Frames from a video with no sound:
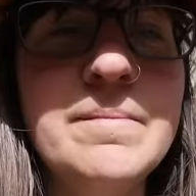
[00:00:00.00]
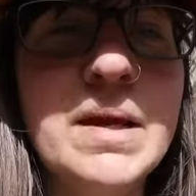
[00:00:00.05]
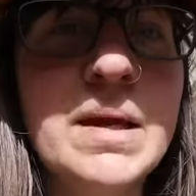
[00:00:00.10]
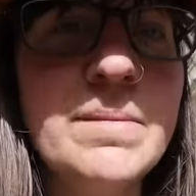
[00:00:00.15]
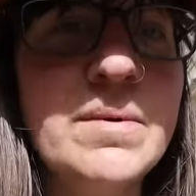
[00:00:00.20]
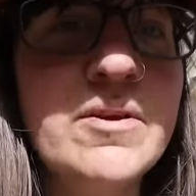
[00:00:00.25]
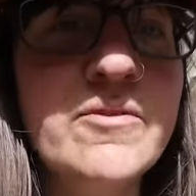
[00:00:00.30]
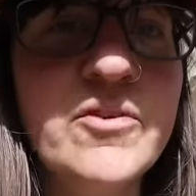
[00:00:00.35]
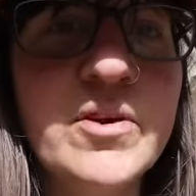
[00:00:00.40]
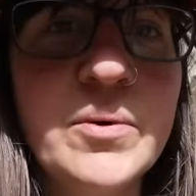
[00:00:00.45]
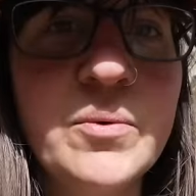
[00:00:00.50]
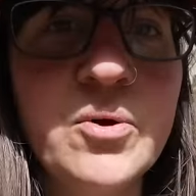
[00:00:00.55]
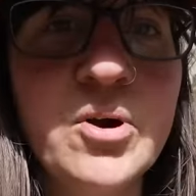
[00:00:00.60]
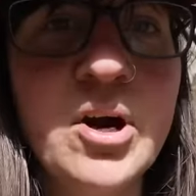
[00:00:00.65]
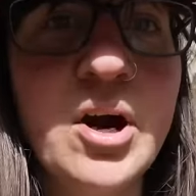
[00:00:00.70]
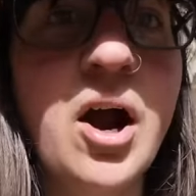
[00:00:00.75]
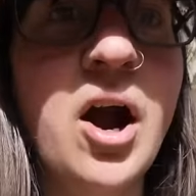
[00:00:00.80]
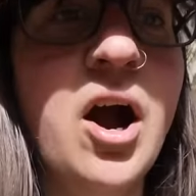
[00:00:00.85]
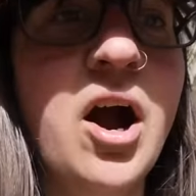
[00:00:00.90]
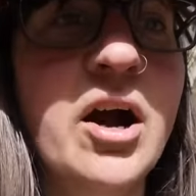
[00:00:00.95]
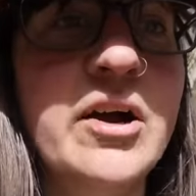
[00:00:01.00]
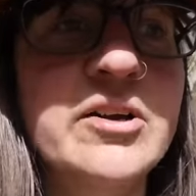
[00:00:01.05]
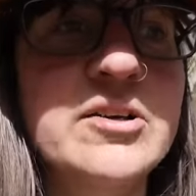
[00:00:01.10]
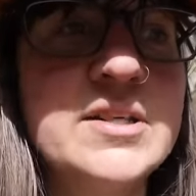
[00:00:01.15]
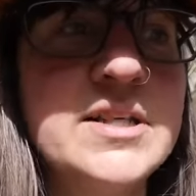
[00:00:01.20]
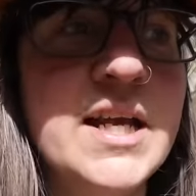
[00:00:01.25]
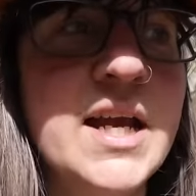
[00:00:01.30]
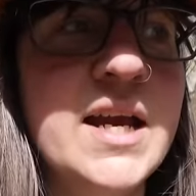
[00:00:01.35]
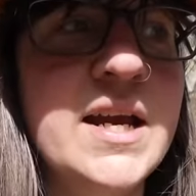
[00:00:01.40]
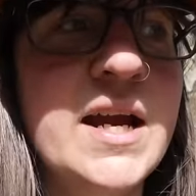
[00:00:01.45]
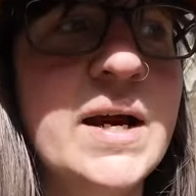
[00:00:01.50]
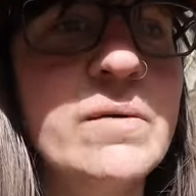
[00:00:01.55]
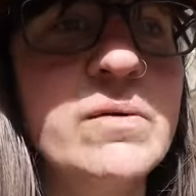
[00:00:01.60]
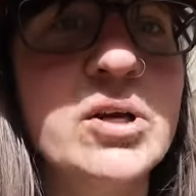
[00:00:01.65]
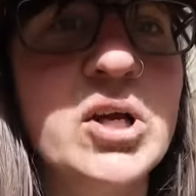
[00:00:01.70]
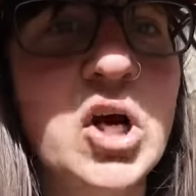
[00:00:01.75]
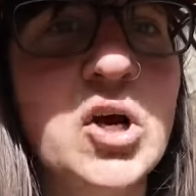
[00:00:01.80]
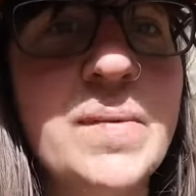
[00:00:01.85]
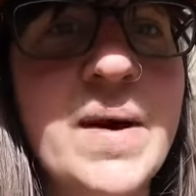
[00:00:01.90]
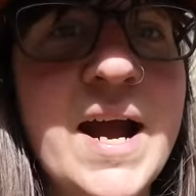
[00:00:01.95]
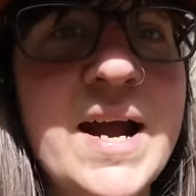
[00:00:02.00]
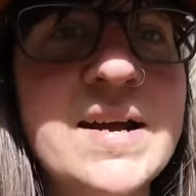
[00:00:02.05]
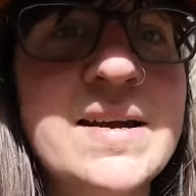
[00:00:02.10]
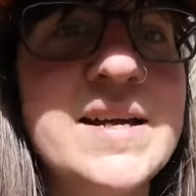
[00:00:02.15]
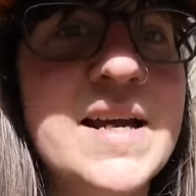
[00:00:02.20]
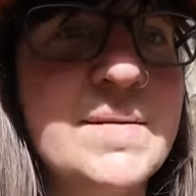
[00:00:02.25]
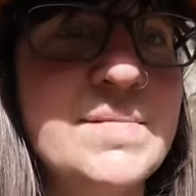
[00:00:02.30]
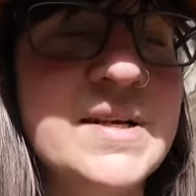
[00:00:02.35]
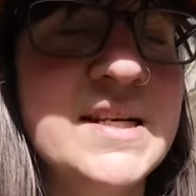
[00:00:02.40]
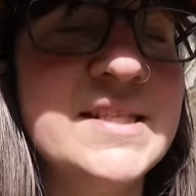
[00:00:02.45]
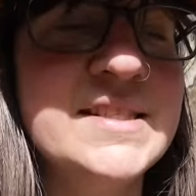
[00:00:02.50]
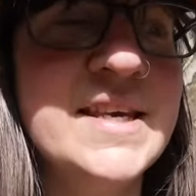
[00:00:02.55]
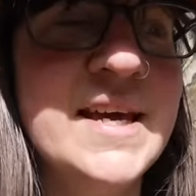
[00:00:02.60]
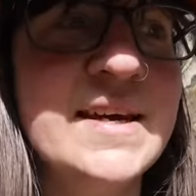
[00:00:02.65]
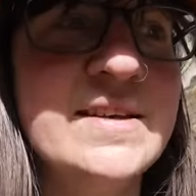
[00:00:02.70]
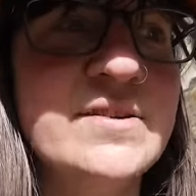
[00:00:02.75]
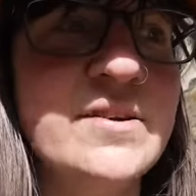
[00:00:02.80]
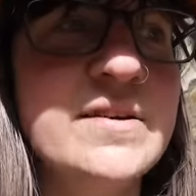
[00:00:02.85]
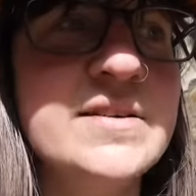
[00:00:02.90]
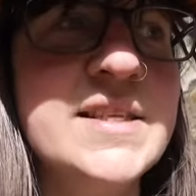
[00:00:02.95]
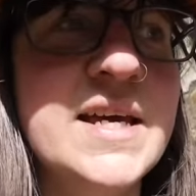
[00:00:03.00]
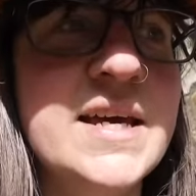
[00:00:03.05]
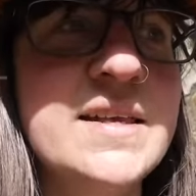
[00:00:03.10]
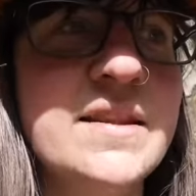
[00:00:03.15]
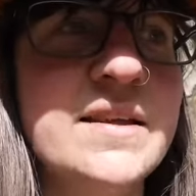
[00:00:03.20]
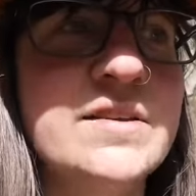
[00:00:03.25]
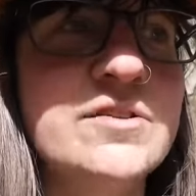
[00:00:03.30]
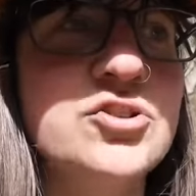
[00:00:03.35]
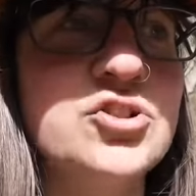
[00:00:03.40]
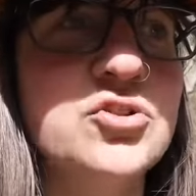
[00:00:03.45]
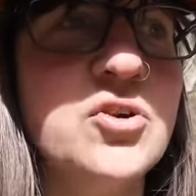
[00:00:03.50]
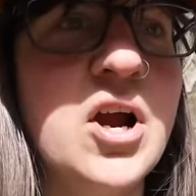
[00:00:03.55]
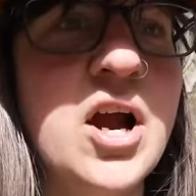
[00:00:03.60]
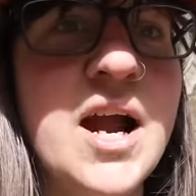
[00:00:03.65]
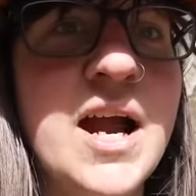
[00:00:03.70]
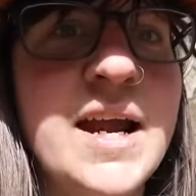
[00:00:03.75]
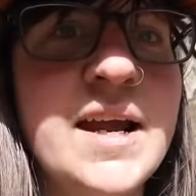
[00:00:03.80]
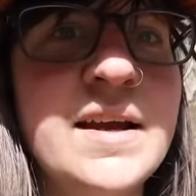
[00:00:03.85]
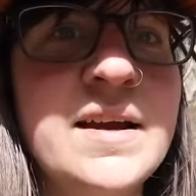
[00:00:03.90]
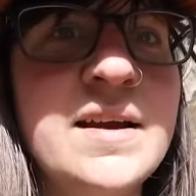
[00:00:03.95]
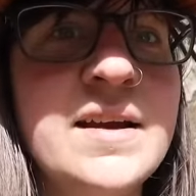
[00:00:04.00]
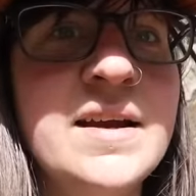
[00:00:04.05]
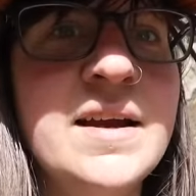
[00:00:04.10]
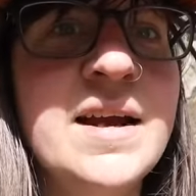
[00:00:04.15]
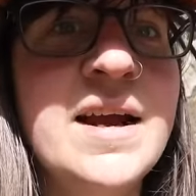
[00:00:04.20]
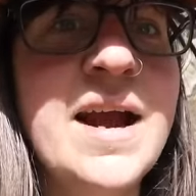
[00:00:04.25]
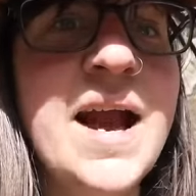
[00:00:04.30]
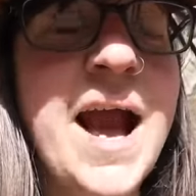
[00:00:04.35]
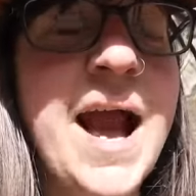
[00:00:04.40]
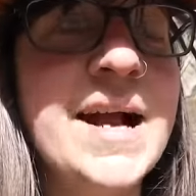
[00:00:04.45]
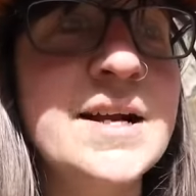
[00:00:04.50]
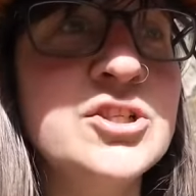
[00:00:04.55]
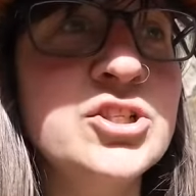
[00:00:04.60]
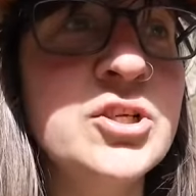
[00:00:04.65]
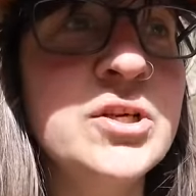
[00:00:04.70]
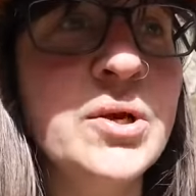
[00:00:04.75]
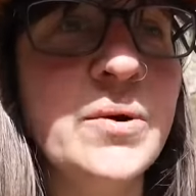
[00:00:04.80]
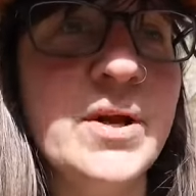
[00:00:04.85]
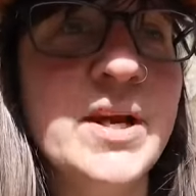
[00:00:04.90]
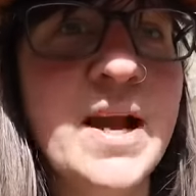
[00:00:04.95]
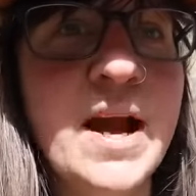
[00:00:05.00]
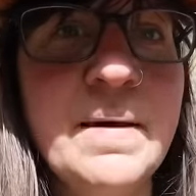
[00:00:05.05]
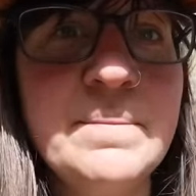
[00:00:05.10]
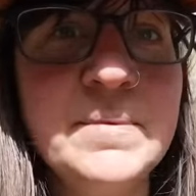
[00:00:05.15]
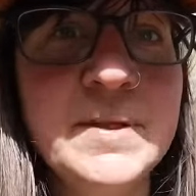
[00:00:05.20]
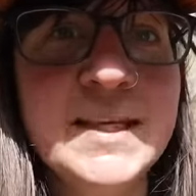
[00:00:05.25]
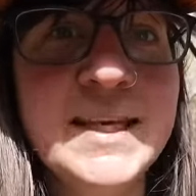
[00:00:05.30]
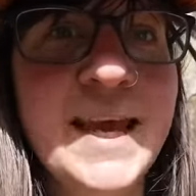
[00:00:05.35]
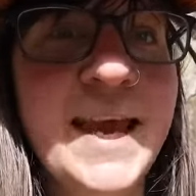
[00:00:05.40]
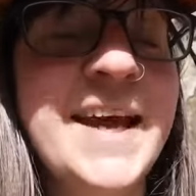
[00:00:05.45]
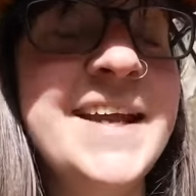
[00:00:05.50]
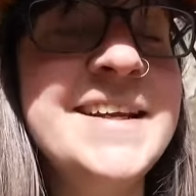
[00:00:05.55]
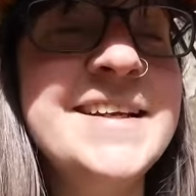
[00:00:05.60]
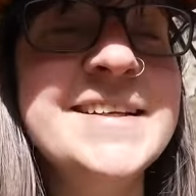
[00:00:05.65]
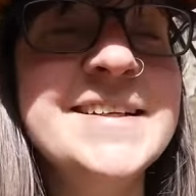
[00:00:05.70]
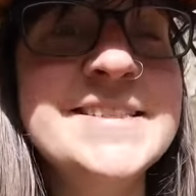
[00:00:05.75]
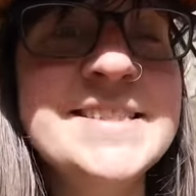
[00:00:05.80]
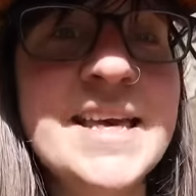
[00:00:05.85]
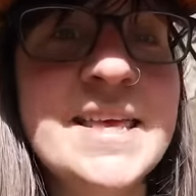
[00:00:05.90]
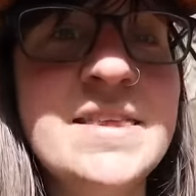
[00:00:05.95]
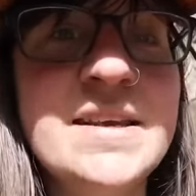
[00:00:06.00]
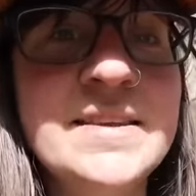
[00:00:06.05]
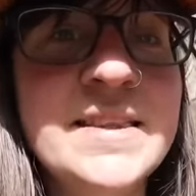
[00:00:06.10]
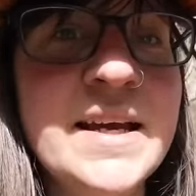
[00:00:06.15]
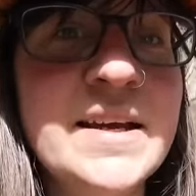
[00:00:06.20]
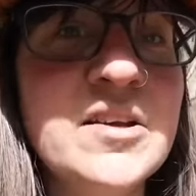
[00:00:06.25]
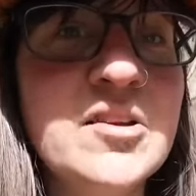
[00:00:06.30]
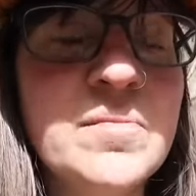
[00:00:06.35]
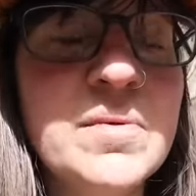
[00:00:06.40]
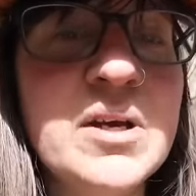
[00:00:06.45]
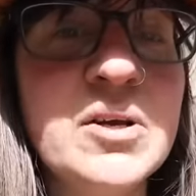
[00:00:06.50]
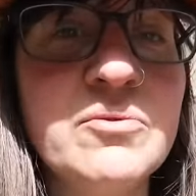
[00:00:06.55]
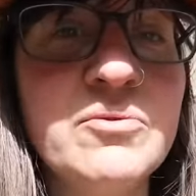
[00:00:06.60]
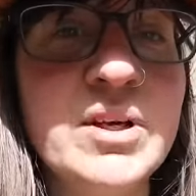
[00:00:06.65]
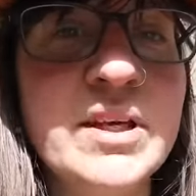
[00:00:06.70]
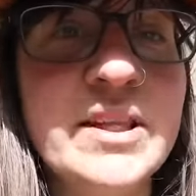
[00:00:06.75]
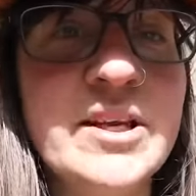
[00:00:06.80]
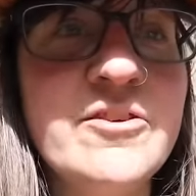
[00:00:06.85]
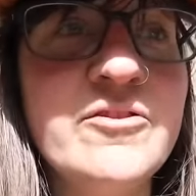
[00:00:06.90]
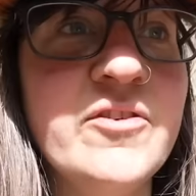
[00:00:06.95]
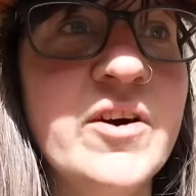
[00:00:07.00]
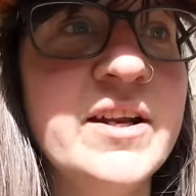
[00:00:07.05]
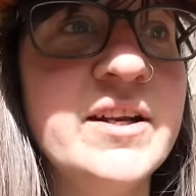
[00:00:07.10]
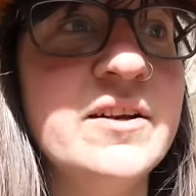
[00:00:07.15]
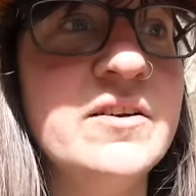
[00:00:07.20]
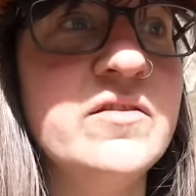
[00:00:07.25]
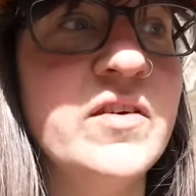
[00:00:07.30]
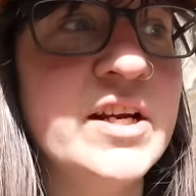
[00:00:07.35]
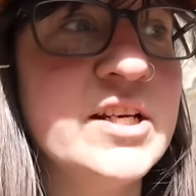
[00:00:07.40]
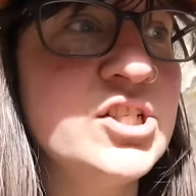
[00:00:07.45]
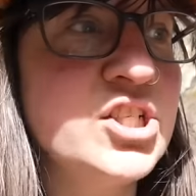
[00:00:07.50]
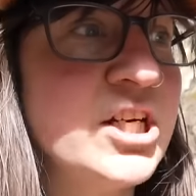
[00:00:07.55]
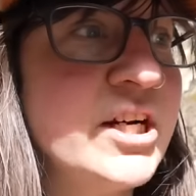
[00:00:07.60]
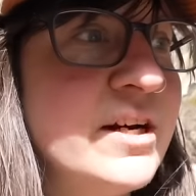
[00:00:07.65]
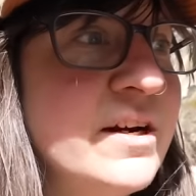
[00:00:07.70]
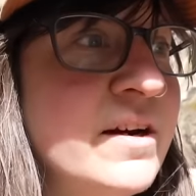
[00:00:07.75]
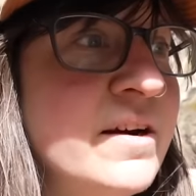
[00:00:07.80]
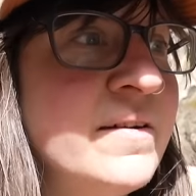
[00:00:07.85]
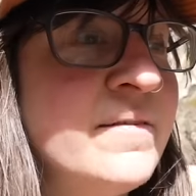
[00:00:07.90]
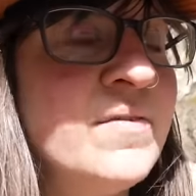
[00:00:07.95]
maybe if it were a hotter day, I would go back, get my sandals, and then try actually going up the canyon because I think that could be a really fun adventure.